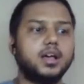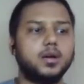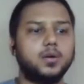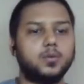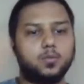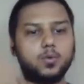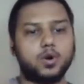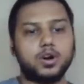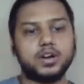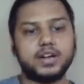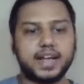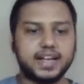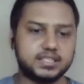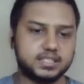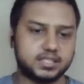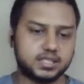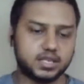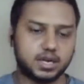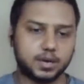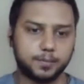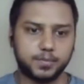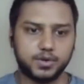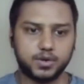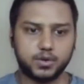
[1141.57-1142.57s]
What edge
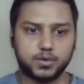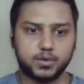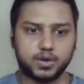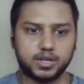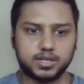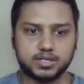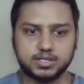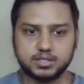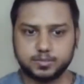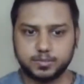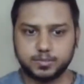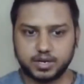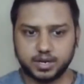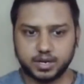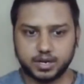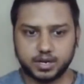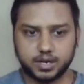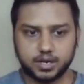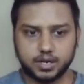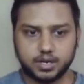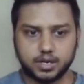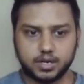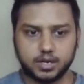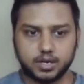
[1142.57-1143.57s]
computing is
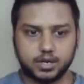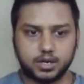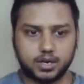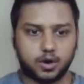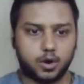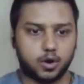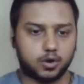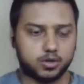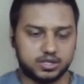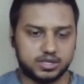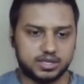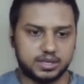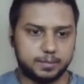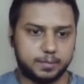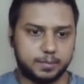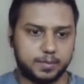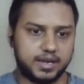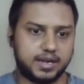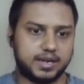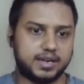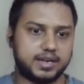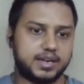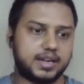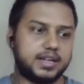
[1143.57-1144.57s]
bringing on the
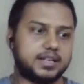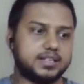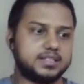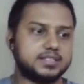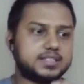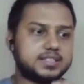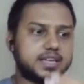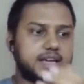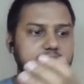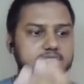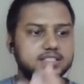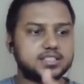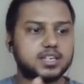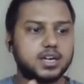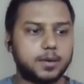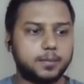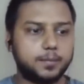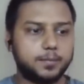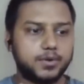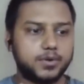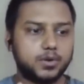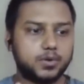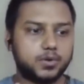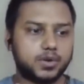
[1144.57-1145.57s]
plate is edge
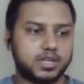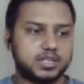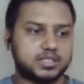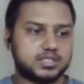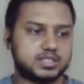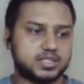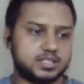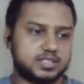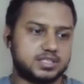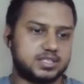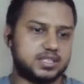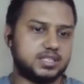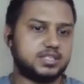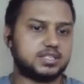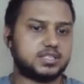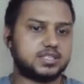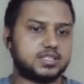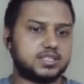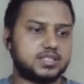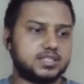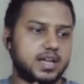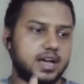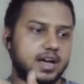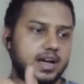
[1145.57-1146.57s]
computing
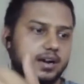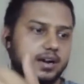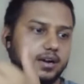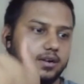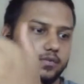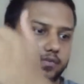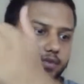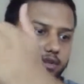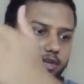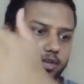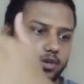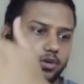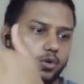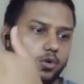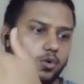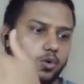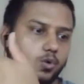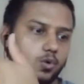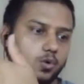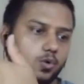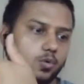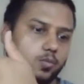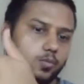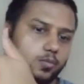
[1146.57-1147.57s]
suggests that we
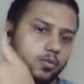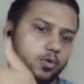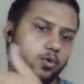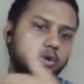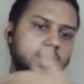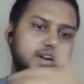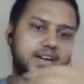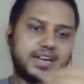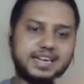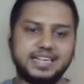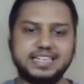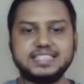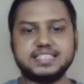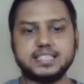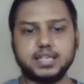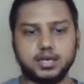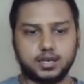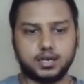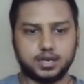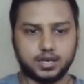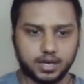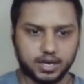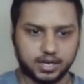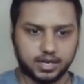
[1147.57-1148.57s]
go more
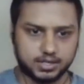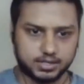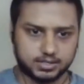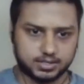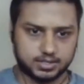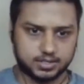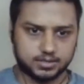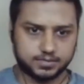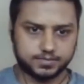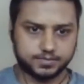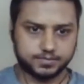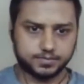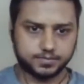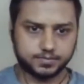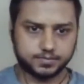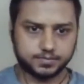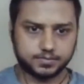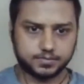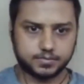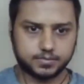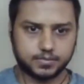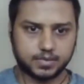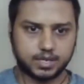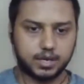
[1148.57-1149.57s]
decentralized,
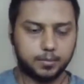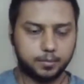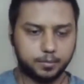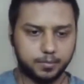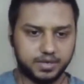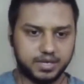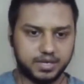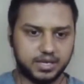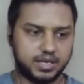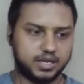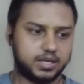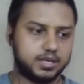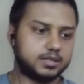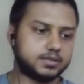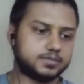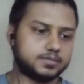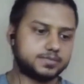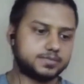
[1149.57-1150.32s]
meaning